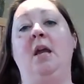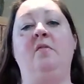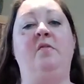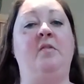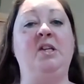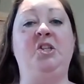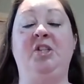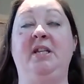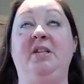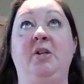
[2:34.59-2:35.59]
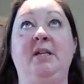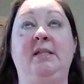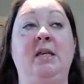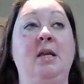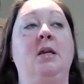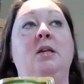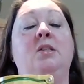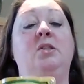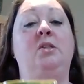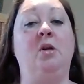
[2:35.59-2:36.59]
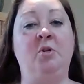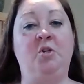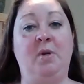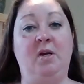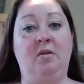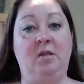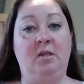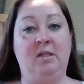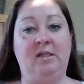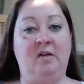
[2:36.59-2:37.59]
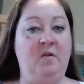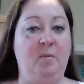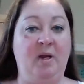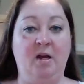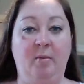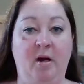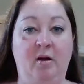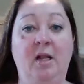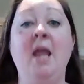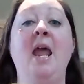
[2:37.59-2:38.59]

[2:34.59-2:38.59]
And fresh citrus is so much better than the stuff you buy in a bottle.